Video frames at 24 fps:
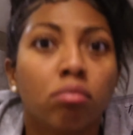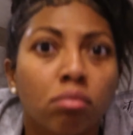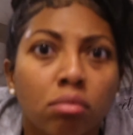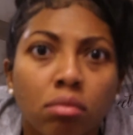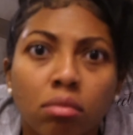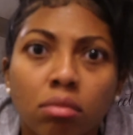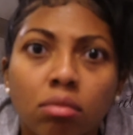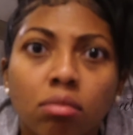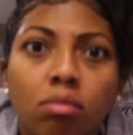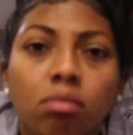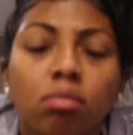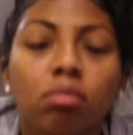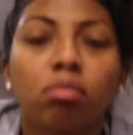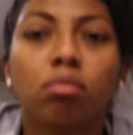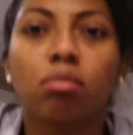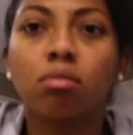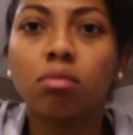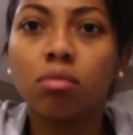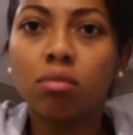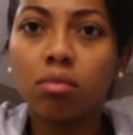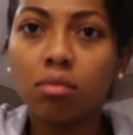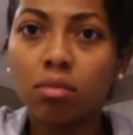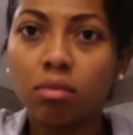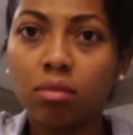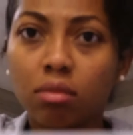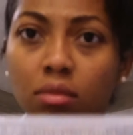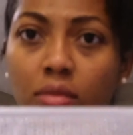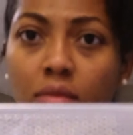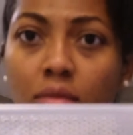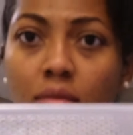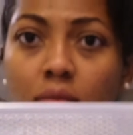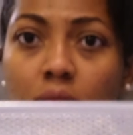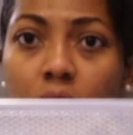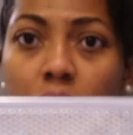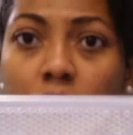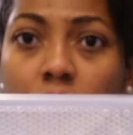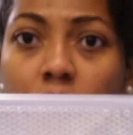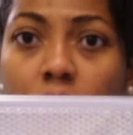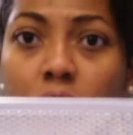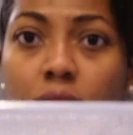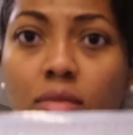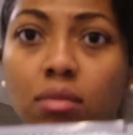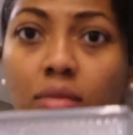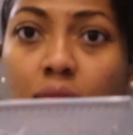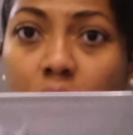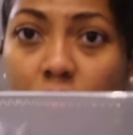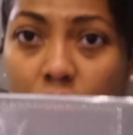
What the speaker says: (no one is talking)